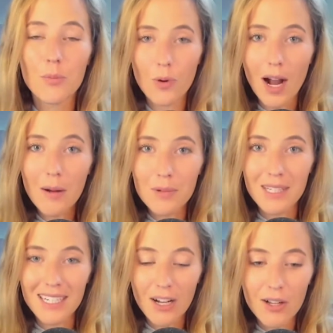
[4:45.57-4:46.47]

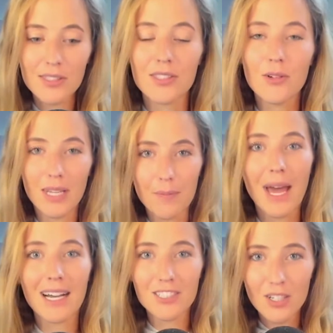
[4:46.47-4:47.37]
probably also
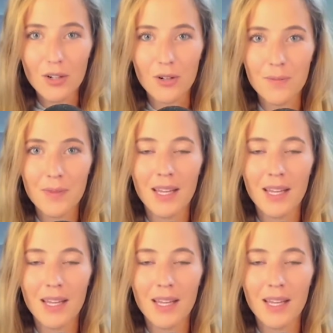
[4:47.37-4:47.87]
impacts you.